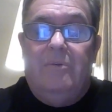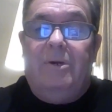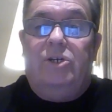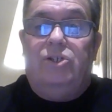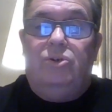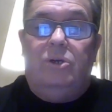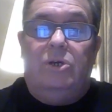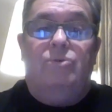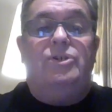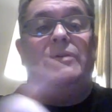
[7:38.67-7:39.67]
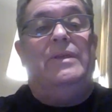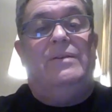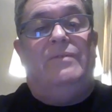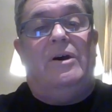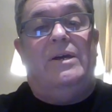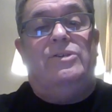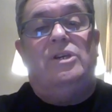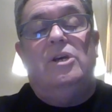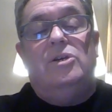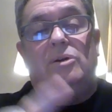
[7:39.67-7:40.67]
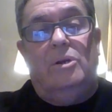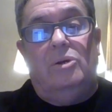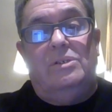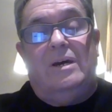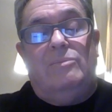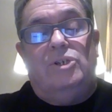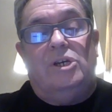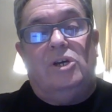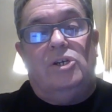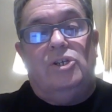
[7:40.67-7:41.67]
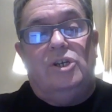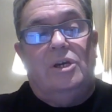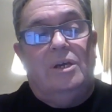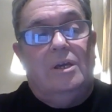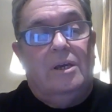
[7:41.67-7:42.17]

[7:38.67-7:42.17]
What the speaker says: because you'll lose on the advice. You'll lose how much it costs you.